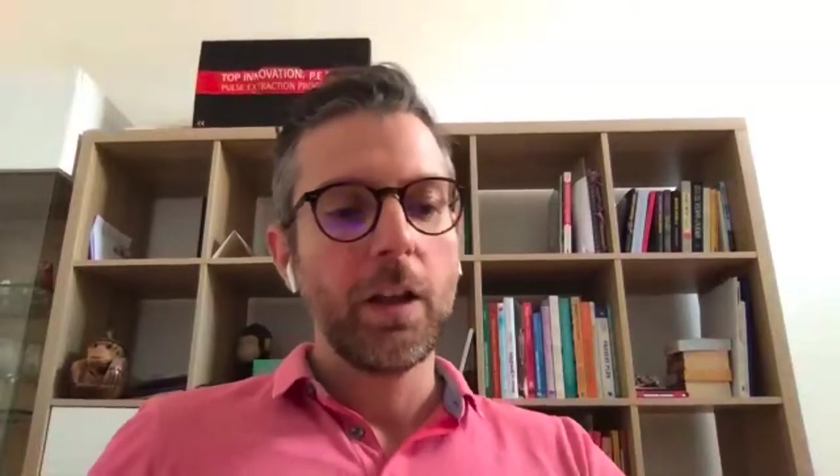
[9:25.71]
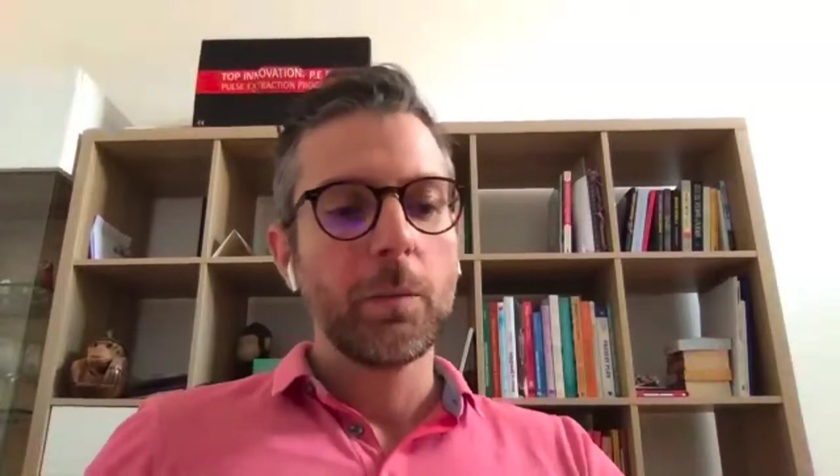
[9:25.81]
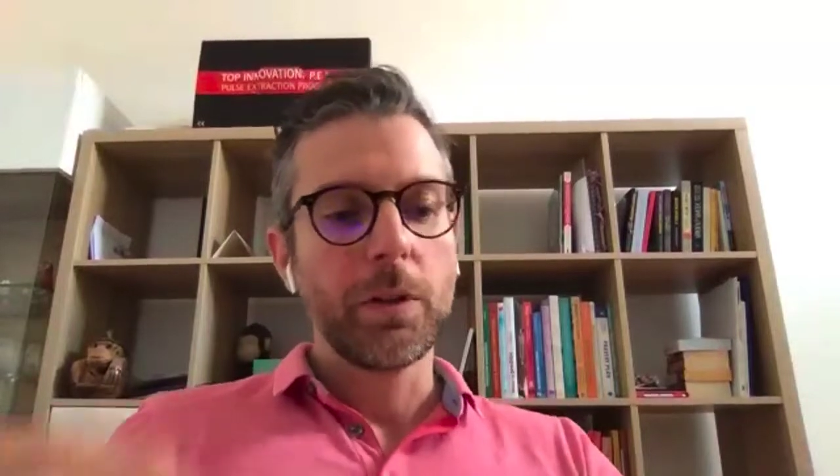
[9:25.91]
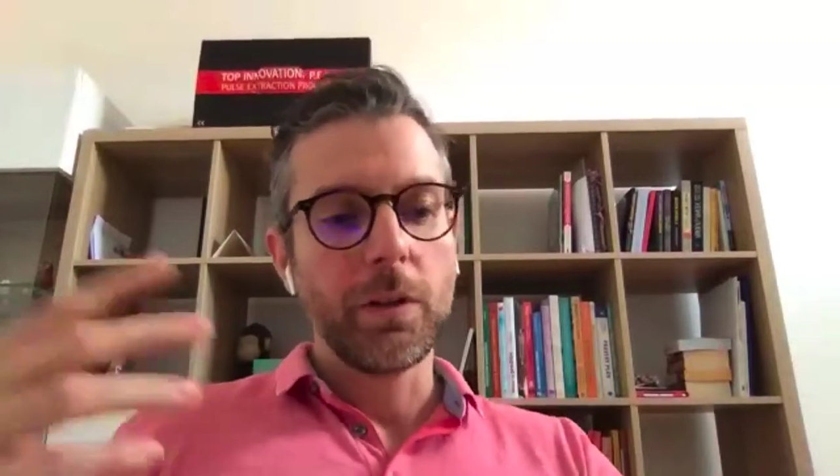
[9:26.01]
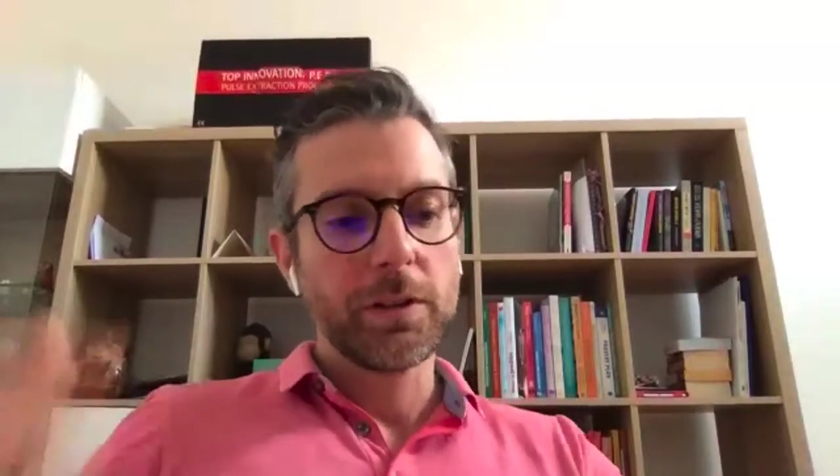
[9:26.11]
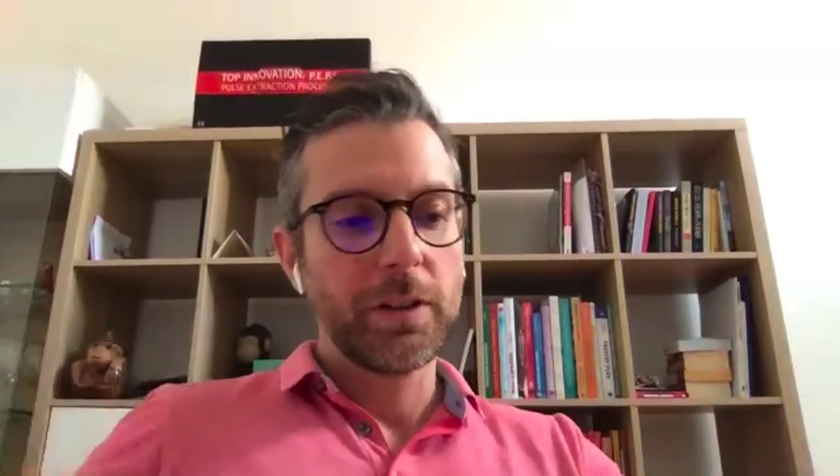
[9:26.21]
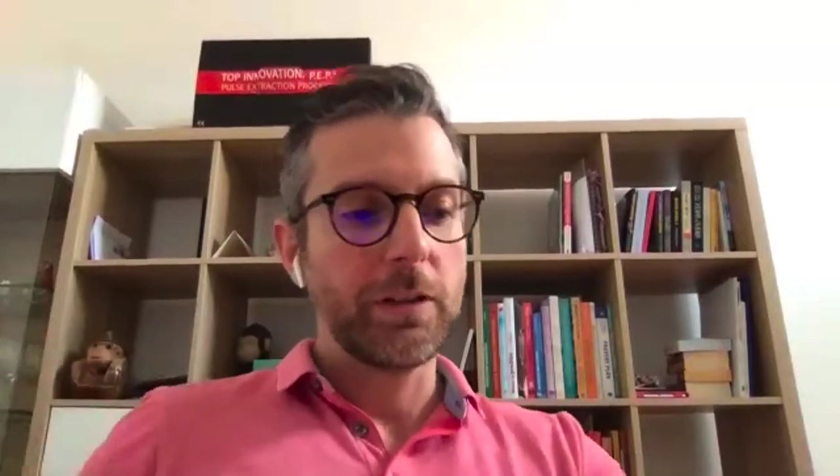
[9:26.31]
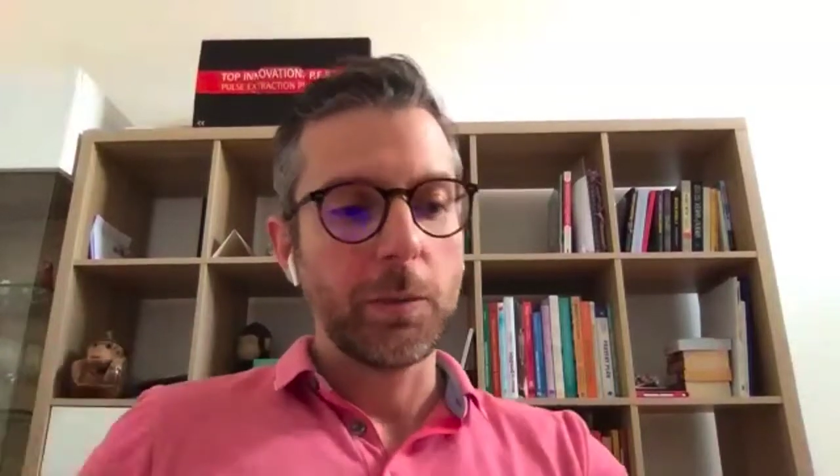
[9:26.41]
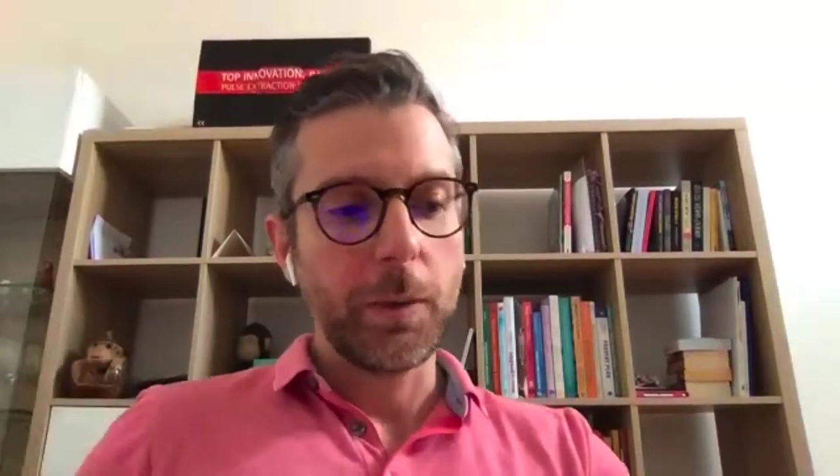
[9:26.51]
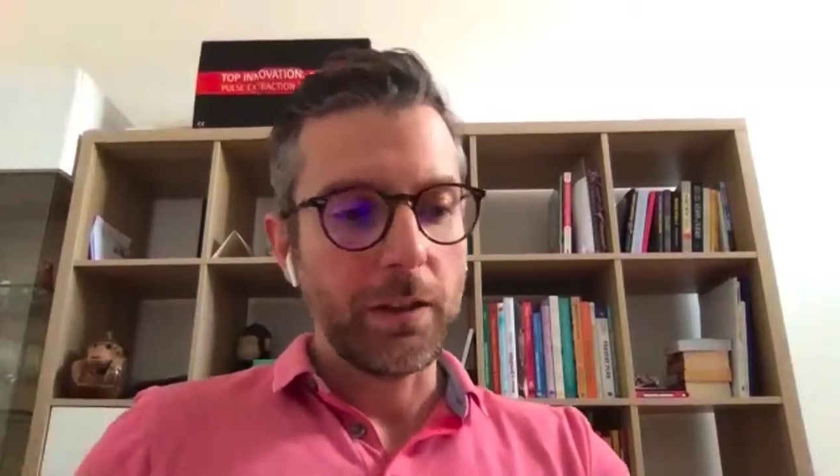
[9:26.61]
but you also need
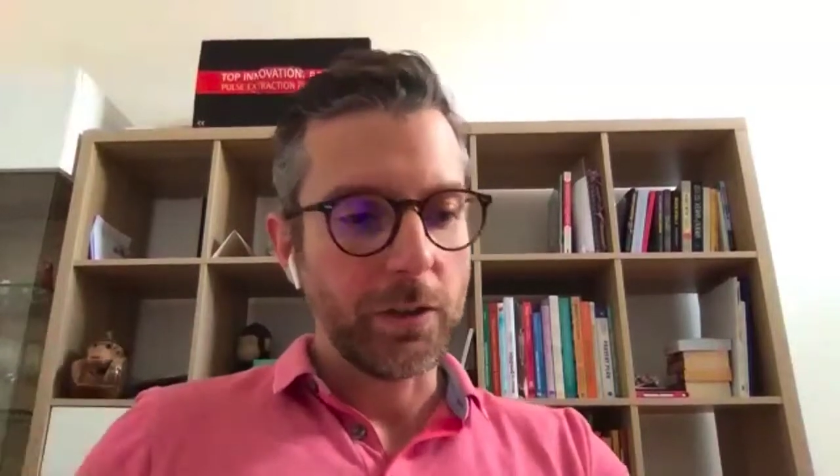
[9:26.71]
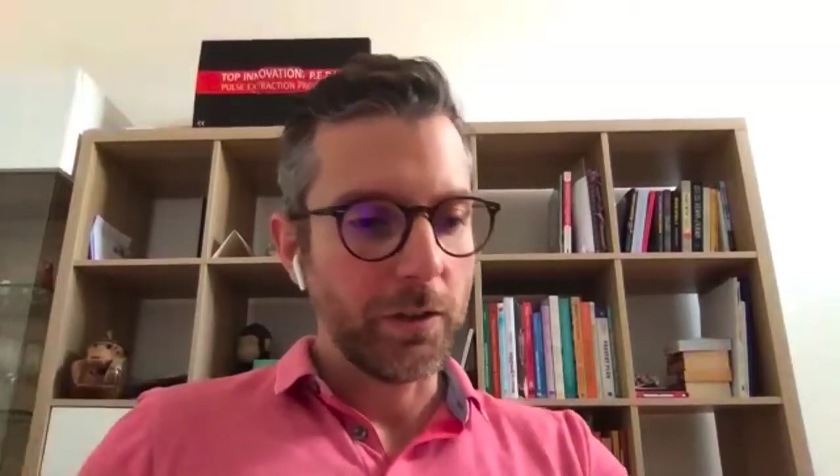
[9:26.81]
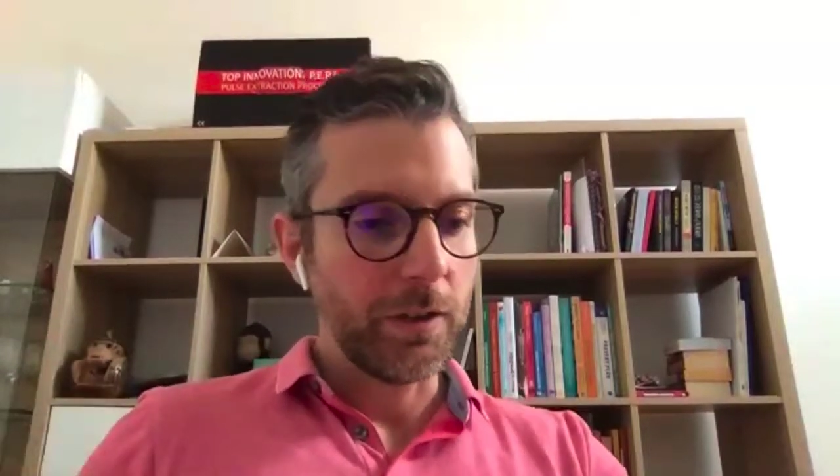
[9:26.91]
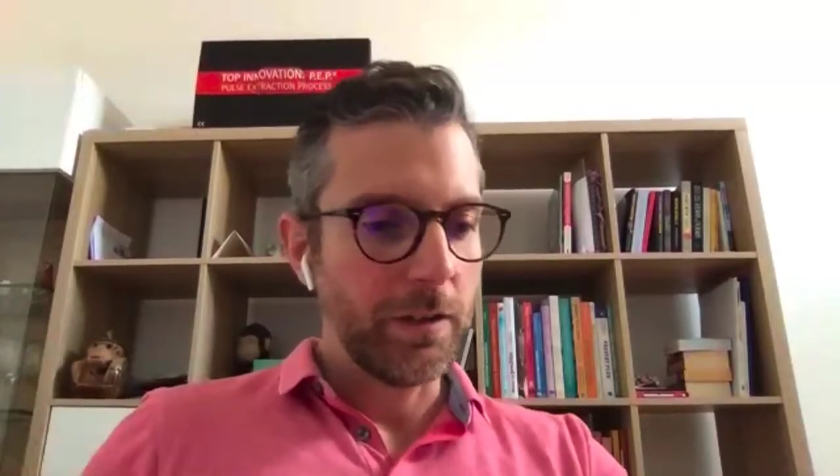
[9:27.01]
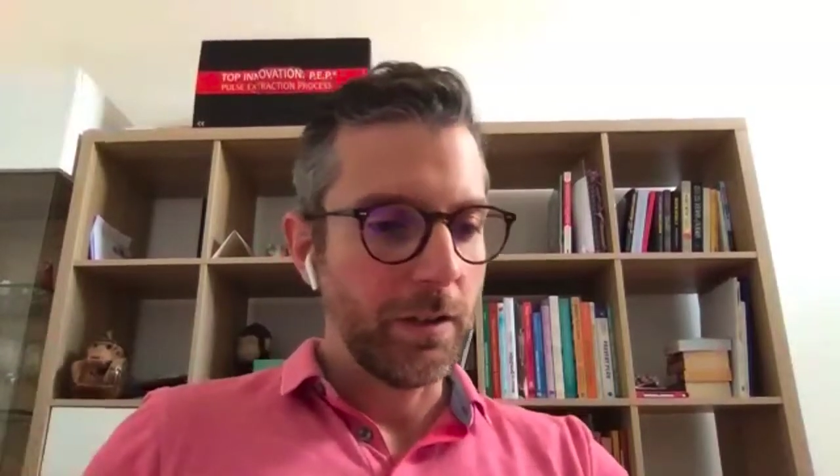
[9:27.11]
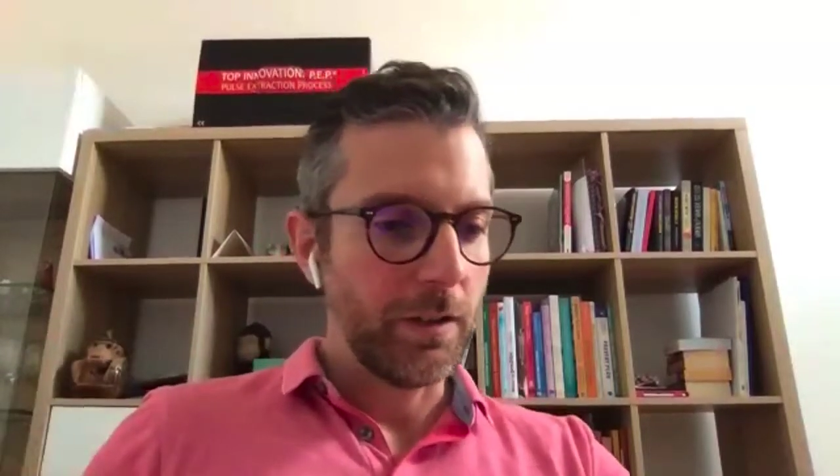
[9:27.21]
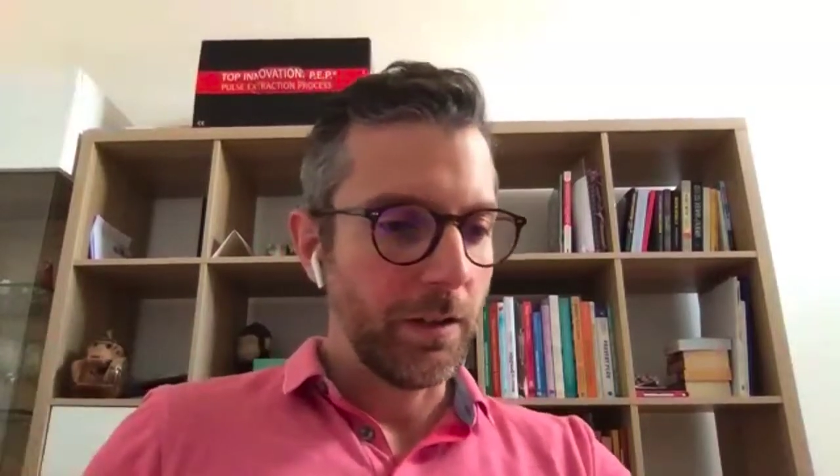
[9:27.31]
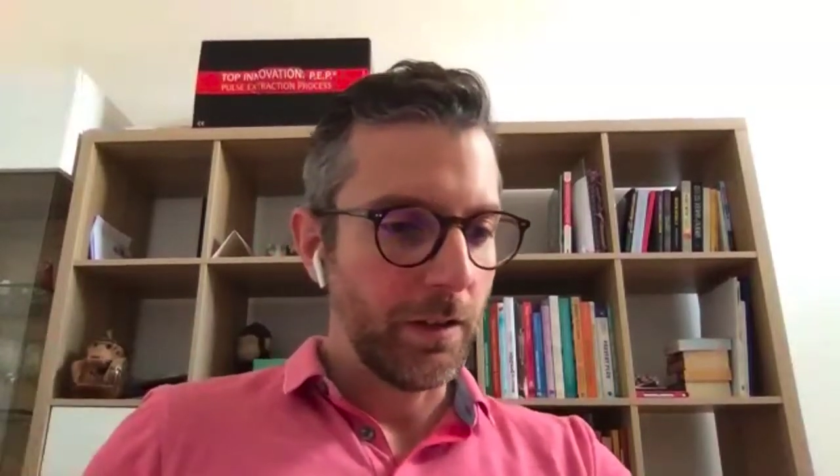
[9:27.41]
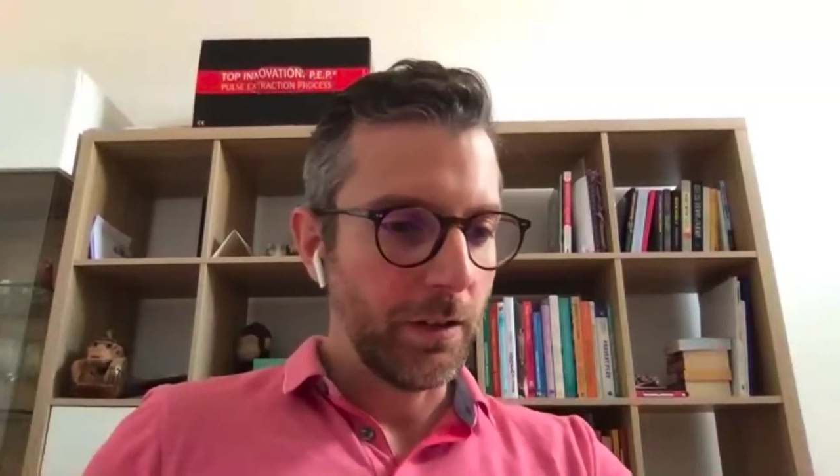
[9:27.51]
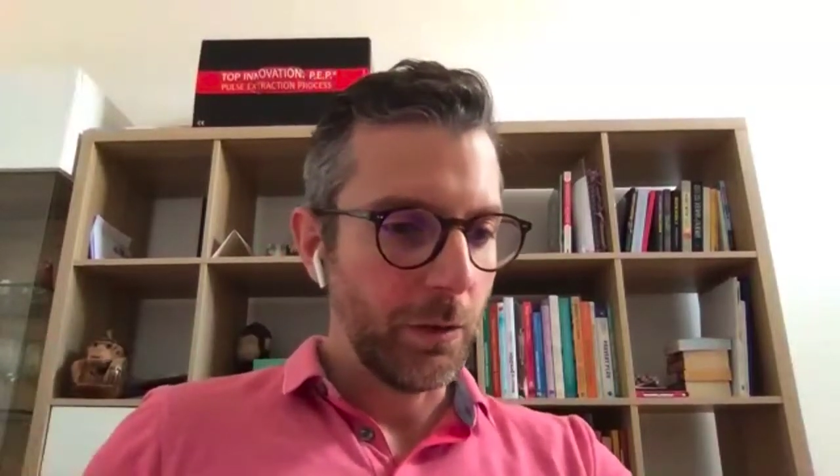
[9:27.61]
to be interested in the